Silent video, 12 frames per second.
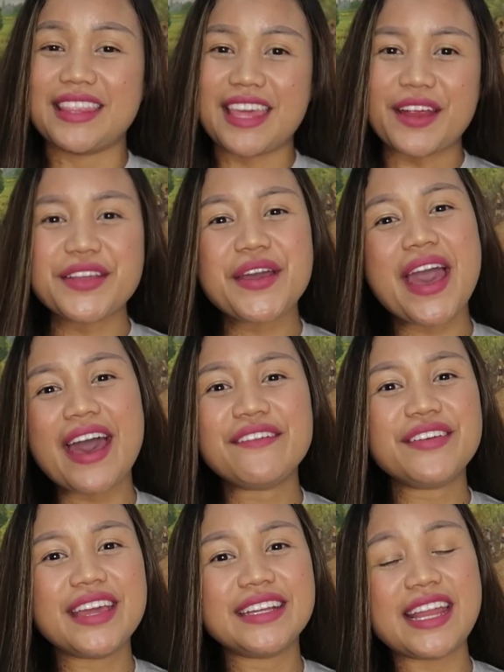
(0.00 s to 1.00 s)
There you
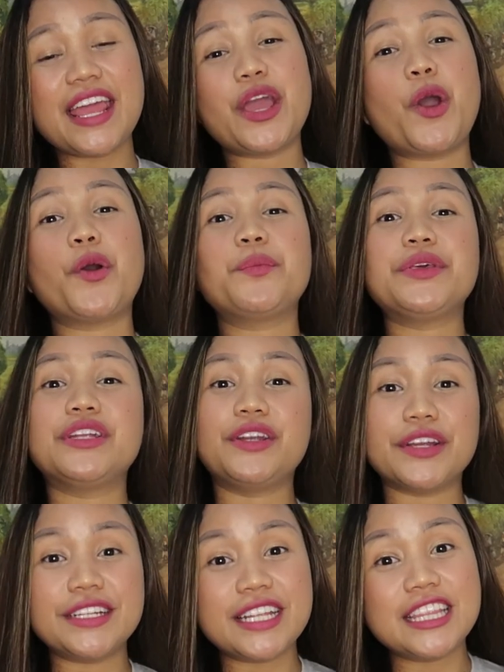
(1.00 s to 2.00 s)
have it. I hope you
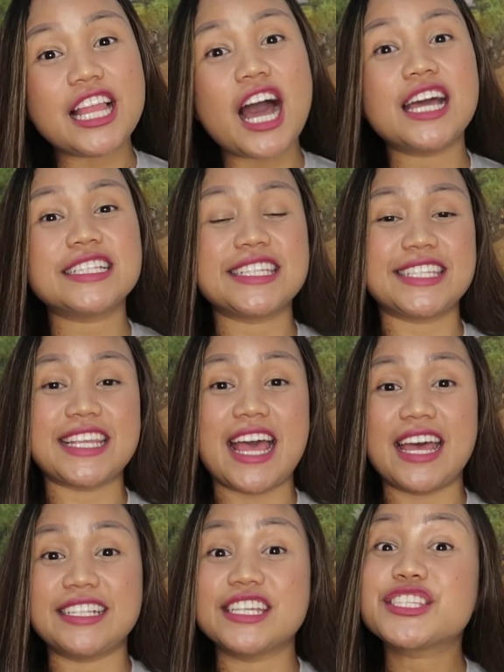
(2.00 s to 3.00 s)
learned a lot
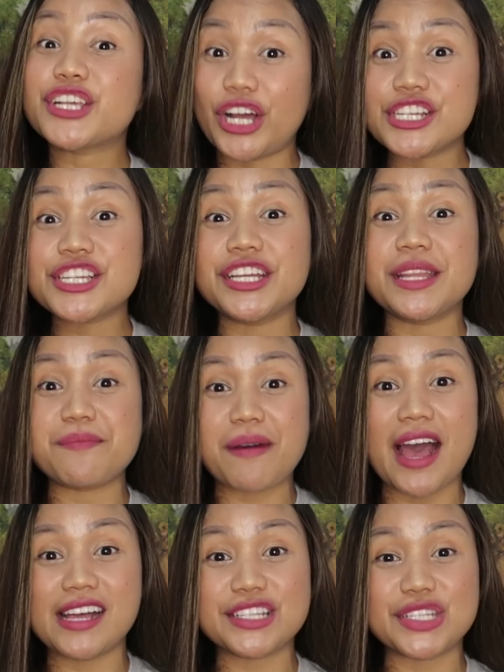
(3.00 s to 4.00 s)
sa discussion ni
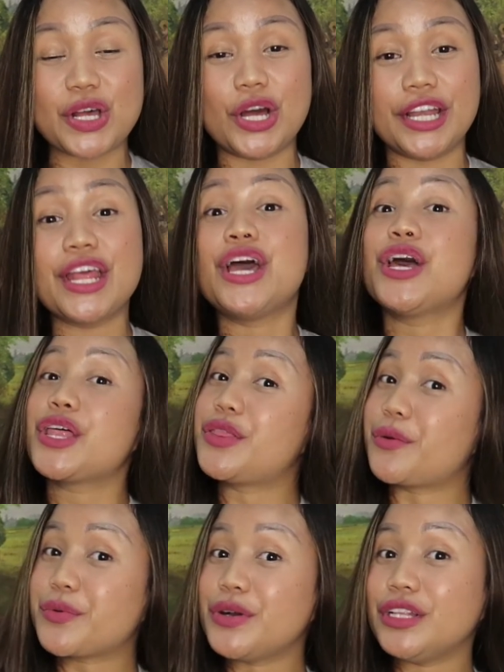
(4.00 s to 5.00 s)
Bangs on
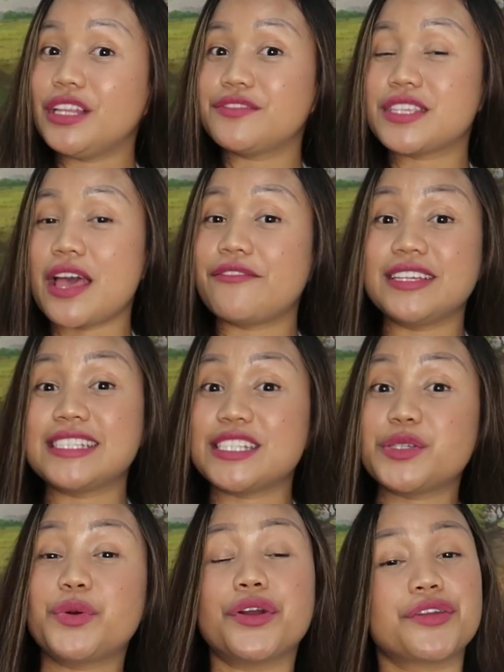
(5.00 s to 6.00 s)
the rule of
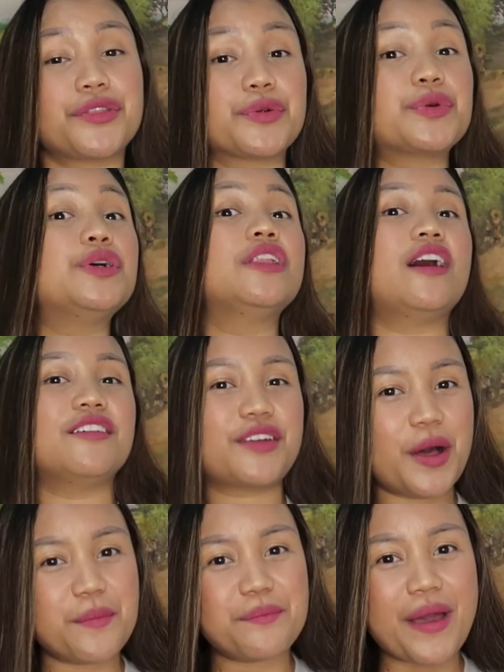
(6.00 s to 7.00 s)
72 or the rule of
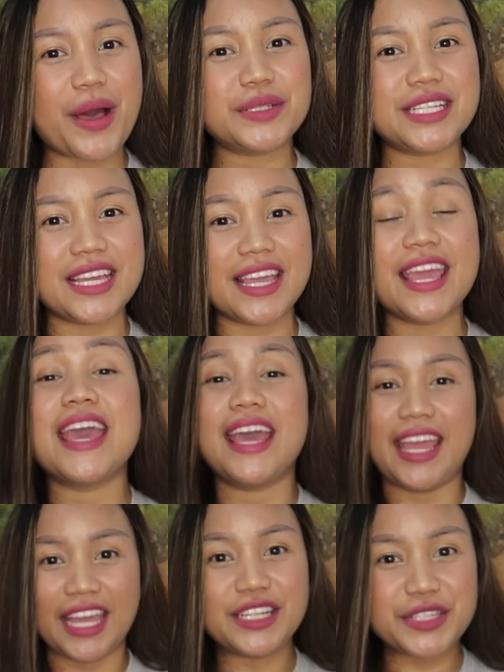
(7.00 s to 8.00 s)
compounding
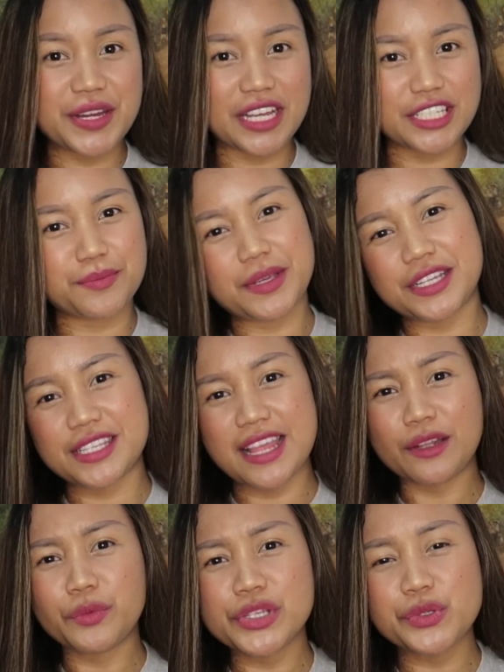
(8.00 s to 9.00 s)
interest, because
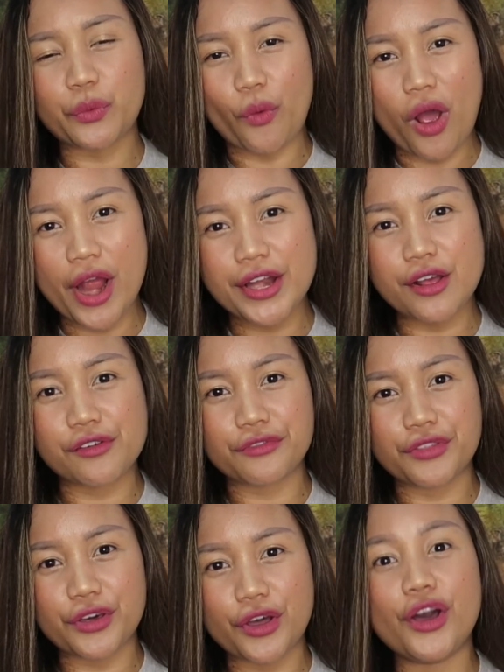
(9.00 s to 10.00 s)
that was one
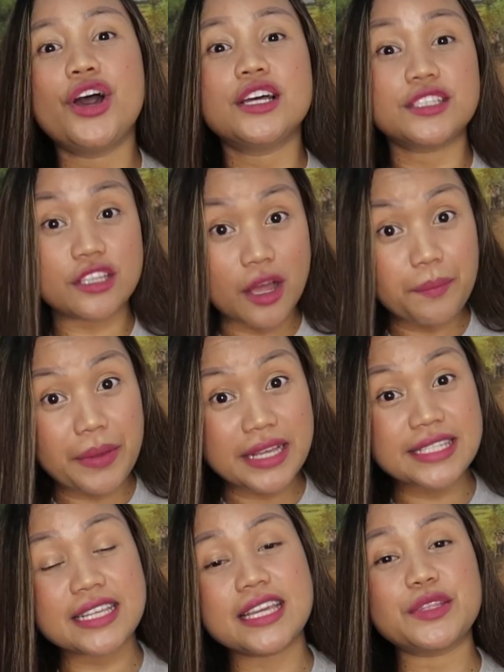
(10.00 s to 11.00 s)
of the
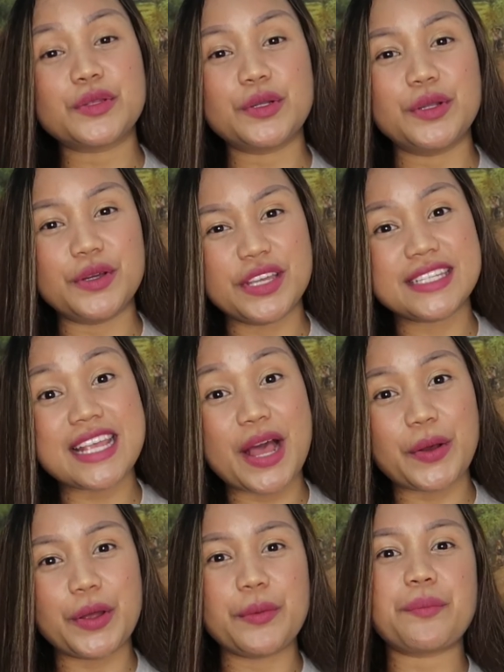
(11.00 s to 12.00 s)
topics ng gintudlo
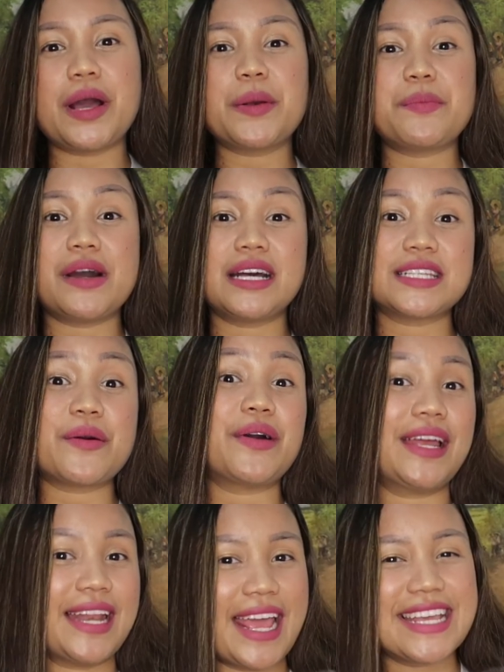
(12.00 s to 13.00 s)
yasakon pag
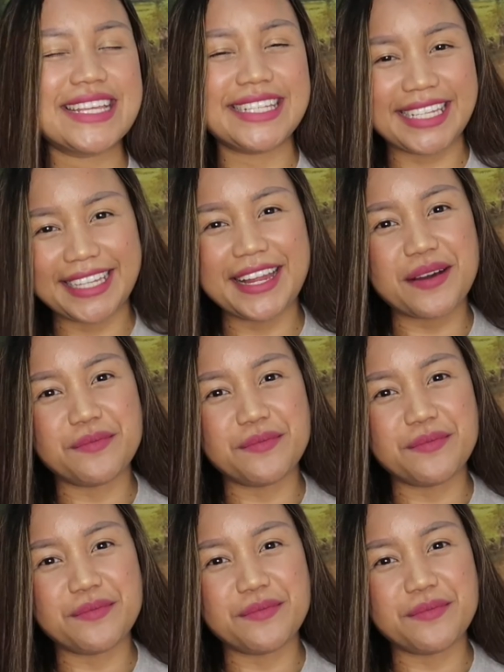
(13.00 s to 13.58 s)
pangasawa na gidyan